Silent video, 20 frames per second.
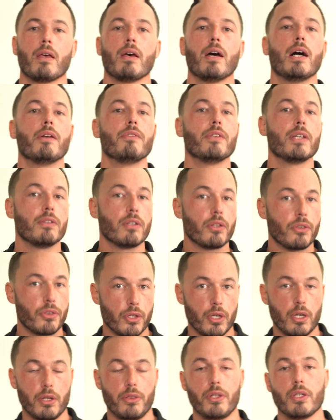And then the
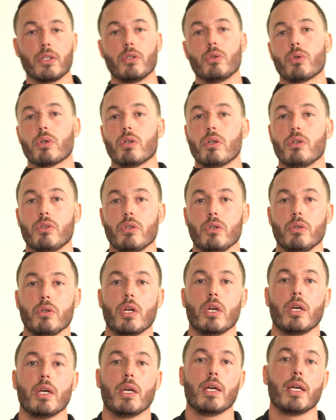third thing you're going to do
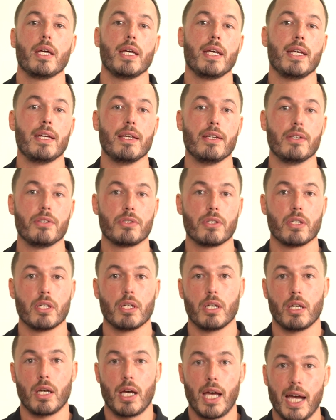is
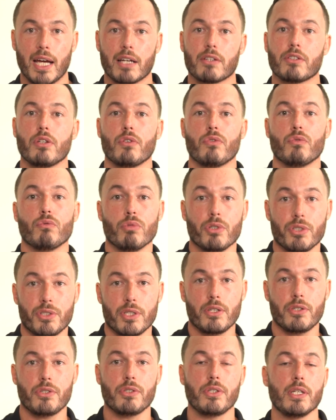active
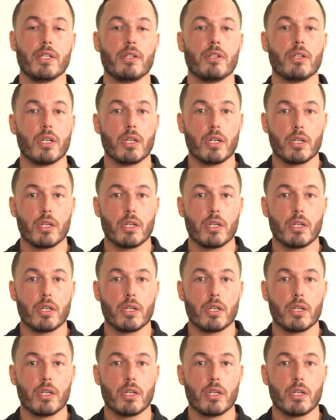resisted.